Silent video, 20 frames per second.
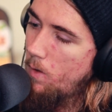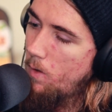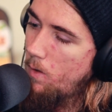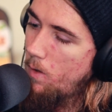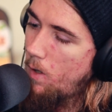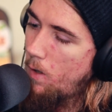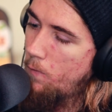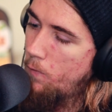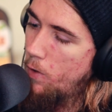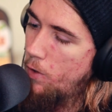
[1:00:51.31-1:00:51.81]

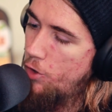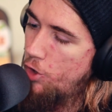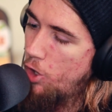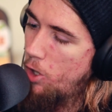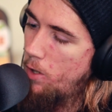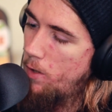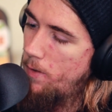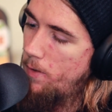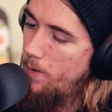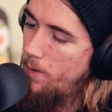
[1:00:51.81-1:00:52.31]
coverage
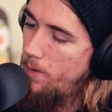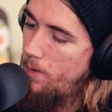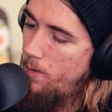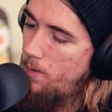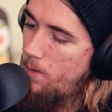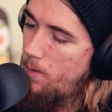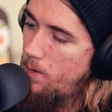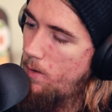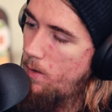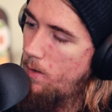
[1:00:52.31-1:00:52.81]
on
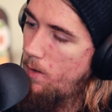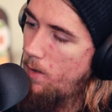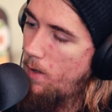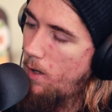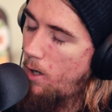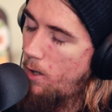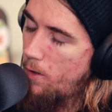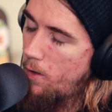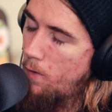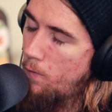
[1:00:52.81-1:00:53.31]

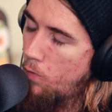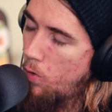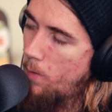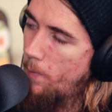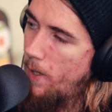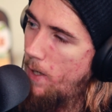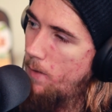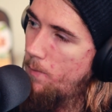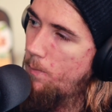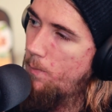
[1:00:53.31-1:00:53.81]
audio
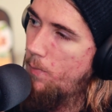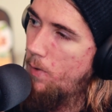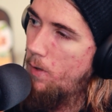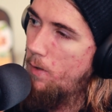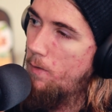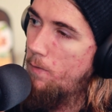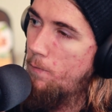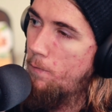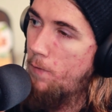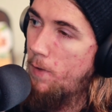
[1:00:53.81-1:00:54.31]
format, but
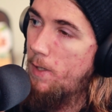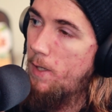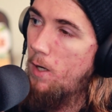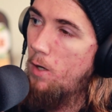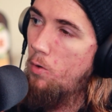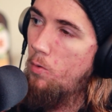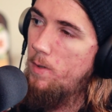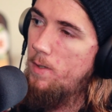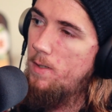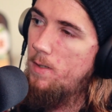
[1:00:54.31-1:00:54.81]

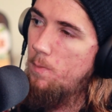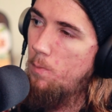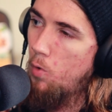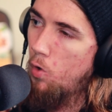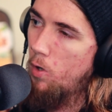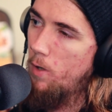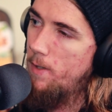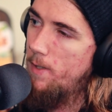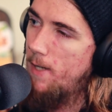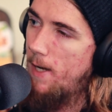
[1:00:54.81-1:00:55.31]
video is
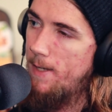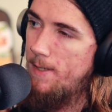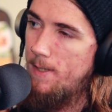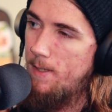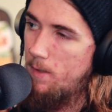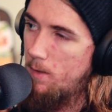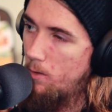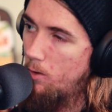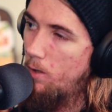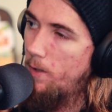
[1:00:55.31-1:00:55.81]
more enticing
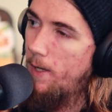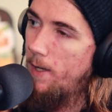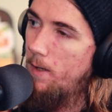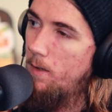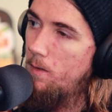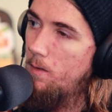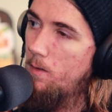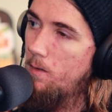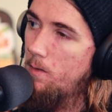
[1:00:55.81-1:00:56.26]
to look at.